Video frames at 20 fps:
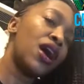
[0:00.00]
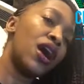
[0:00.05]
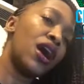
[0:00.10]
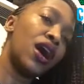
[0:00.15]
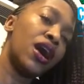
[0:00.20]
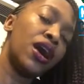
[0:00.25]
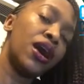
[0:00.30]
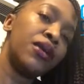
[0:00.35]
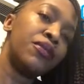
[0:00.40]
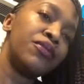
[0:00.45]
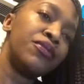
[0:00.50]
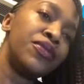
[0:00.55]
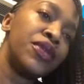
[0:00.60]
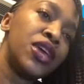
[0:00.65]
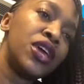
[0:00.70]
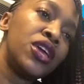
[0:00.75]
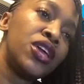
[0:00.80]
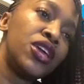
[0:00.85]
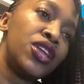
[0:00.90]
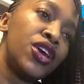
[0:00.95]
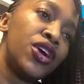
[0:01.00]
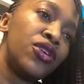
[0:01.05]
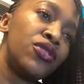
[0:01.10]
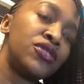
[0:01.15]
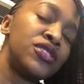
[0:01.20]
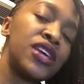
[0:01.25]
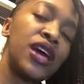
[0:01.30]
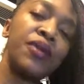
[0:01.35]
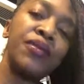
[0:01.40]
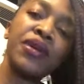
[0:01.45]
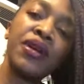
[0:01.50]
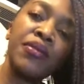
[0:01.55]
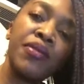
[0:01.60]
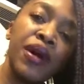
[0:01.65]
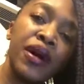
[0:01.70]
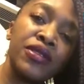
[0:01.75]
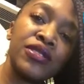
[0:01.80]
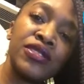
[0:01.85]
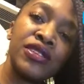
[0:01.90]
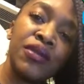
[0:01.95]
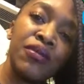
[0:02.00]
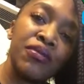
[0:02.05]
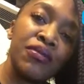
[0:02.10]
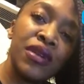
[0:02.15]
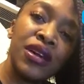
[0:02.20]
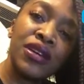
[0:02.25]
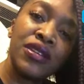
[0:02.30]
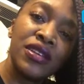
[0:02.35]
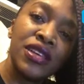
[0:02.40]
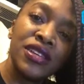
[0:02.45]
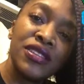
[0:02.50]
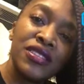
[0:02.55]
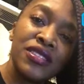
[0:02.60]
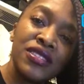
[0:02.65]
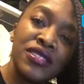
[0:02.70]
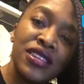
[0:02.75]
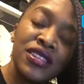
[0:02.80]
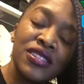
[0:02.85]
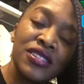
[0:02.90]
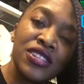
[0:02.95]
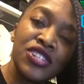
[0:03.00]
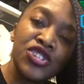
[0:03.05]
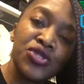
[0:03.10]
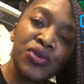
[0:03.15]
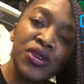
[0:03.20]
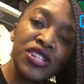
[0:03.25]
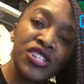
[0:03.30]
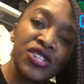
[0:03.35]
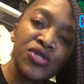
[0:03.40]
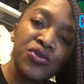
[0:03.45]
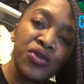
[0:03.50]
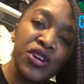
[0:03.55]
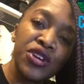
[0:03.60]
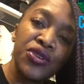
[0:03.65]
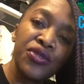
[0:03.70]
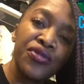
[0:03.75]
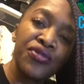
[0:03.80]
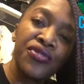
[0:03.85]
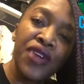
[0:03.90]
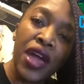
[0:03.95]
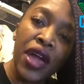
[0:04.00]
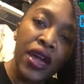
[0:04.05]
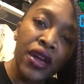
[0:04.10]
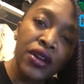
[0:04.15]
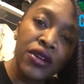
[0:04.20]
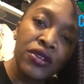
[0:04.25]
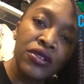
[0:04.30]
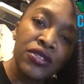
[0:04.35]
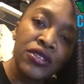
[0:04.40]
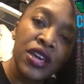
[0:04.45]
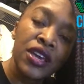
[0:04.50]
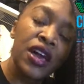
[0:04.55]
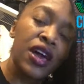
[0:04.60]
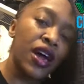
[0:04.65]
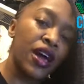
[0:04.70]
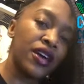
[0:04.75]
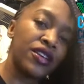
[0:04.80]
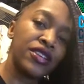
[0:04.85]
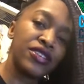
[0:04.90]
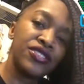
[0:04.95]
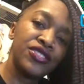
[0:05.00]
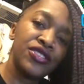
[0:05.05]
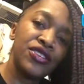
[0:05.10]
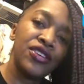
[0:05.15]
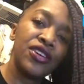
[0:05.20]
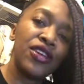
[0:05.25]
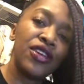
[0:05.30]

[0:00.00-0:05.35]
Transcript: Tell me about in a situation where you failed. How did